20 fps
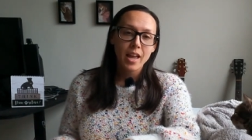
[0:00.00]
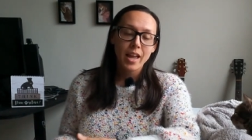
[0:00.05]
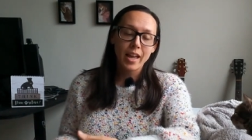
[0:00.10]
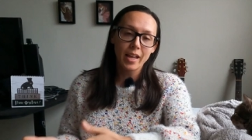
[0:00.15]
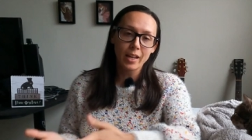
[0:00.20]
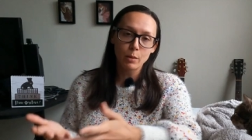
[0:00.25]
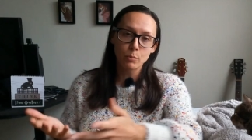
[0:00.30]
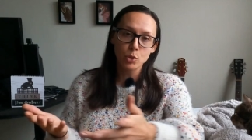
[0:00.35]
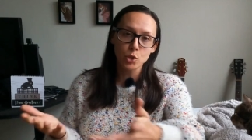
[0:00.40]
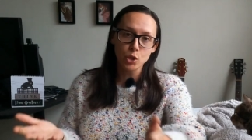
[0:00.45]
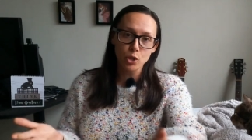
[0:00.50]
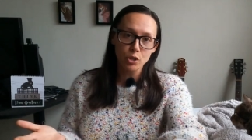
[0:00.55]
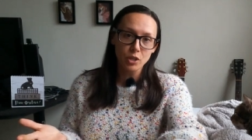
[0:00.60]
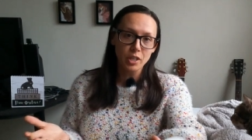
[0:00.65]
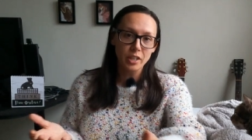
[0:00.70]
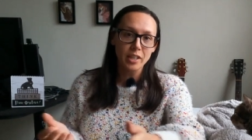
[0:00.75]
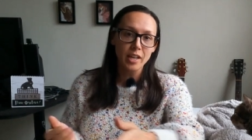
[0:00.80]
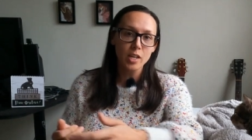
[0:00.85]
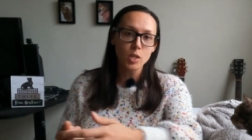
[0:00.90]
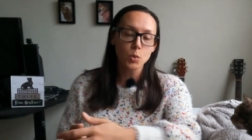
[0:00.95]
and I'm sure you
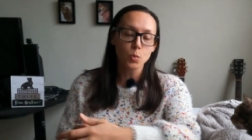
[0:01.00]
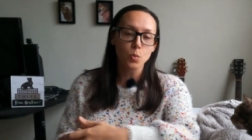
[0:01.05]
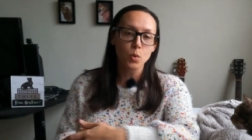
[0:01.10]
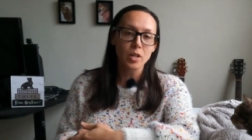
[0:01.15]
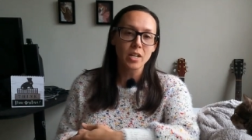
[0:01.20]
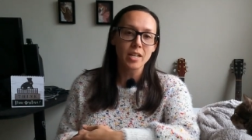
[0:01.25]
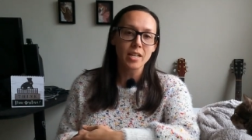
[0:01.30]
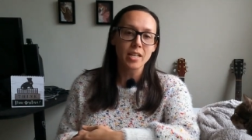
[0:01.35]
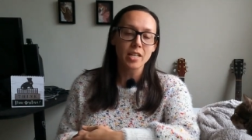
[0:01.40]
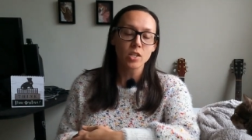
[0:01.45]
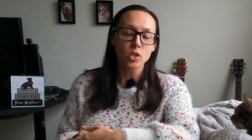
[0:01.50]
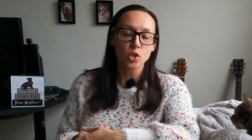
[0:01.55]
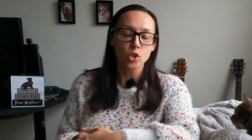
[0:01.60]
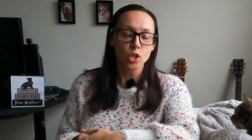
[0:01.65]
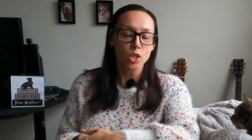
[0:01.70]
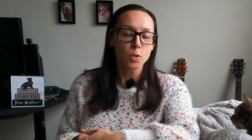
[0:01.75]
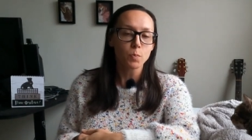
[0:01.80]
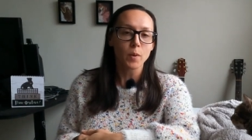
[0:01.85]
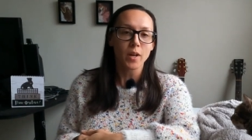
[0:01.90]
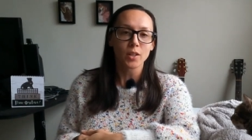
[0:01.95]
can guess what it is
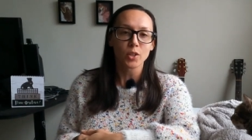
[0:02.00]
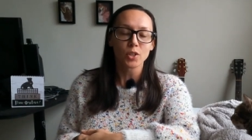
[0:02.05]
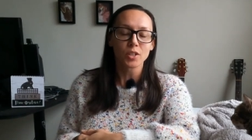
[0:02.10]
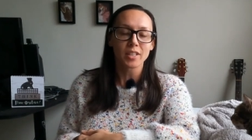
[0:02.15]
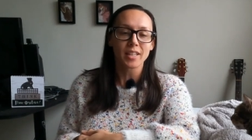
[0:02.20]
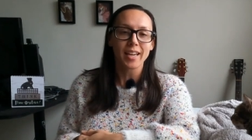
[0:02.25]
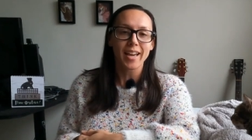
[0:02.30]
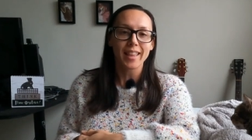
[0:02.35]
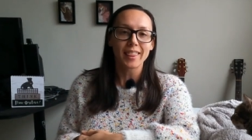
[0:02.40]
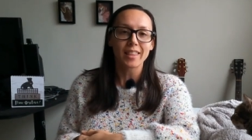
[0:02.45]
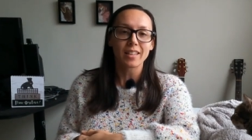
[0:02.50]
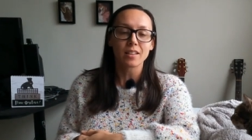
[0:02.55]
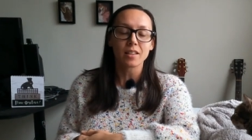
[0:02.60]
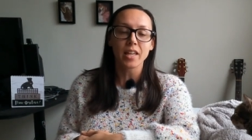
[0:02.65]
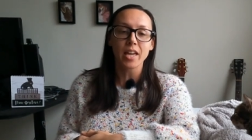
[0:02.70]
just by looking at the